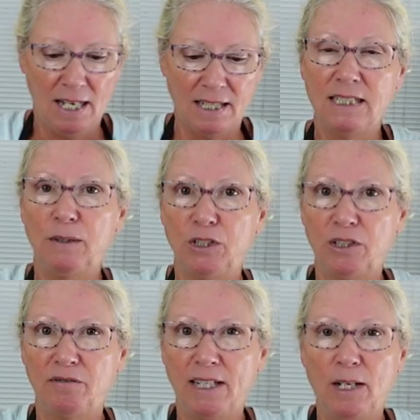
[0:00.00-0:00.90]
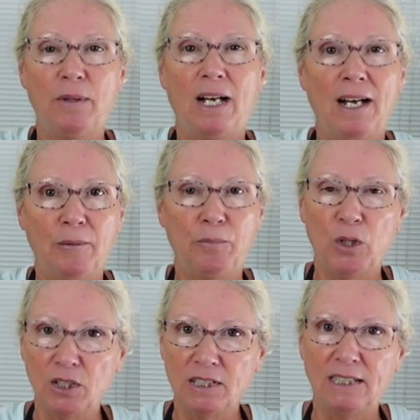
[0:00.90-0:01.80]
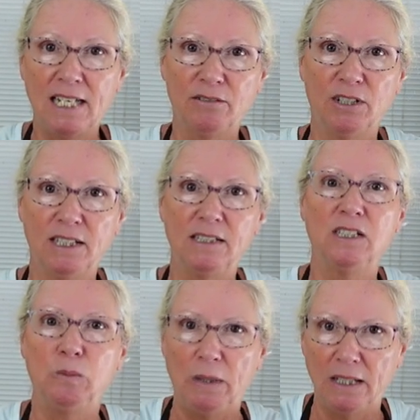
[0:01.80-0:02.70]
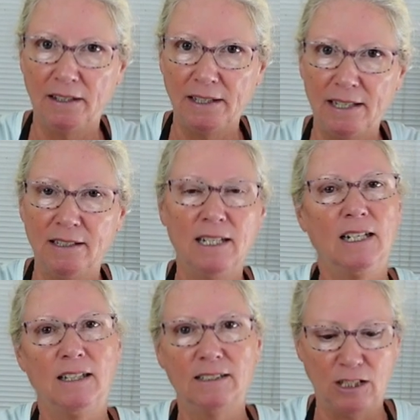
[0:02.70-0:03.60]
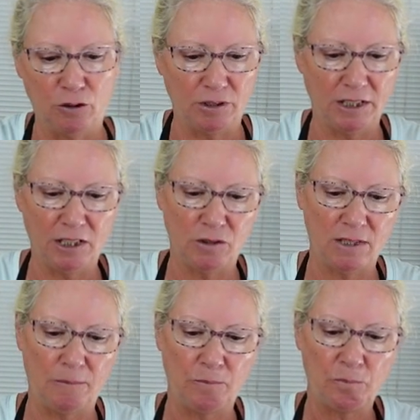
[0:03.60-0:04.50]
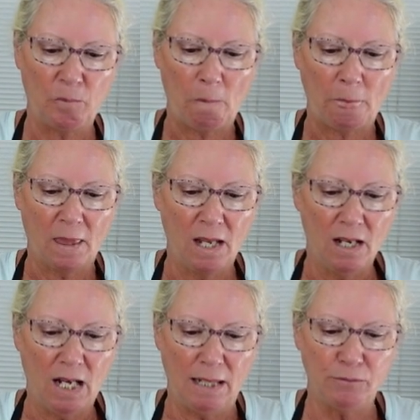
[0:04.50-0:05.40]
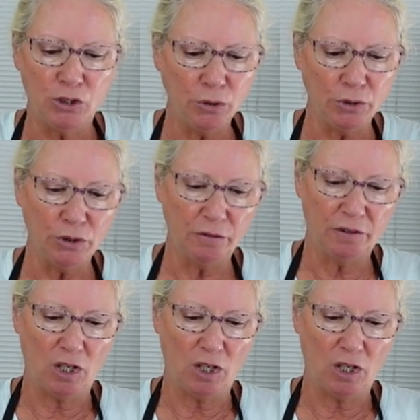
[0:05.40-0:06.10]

and see what you can find out. But I personally can't really speak on that because I don't really use them. I'm too new for the